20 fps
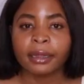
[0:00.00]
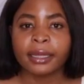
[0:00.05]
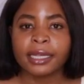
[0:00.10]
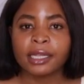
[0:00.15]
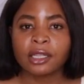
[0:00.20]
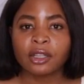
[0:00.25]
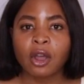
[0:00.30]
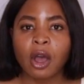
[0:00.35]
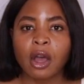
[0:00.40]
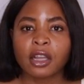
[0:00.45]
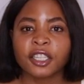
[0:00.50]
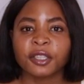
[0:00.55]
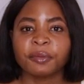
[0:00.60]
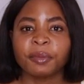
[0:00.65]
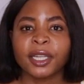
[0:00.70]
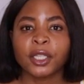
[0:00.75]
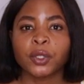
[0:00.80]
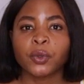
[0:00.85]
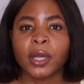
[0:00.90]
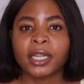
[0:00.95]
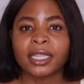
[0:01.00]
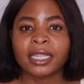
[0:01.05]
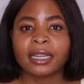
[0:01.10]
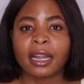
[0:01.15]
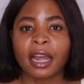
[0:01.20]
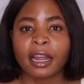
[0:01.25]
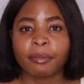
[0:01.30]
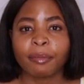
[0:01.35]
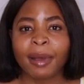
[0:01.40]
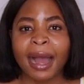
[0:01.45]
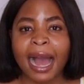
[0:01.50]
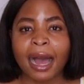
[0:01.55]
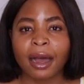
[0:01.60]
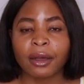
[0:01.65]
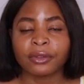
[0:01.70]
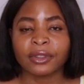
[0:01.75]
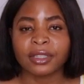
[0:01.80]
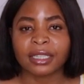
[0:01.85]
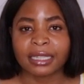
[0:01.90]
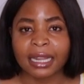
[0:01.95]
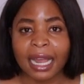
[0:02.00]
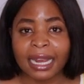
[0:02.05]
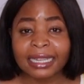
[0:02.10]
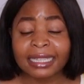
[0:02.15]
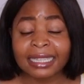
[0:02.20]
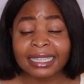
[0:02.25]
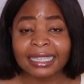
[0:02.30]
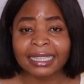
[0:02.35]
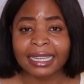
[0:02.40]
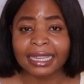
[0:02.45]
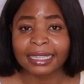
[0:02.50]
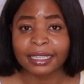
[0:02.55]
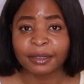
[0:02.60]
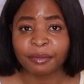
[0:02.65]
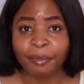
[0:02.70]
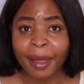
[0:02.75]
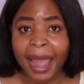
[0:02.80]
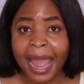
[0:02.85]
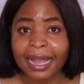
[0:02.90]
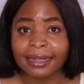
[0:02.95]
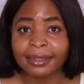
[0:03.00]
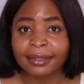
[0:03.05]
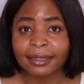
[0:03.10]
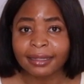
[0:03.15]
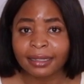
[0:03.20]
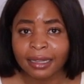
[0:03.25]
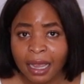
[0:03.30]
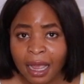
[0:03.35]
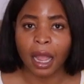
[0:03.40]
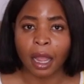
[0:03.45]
These cost me £29.96.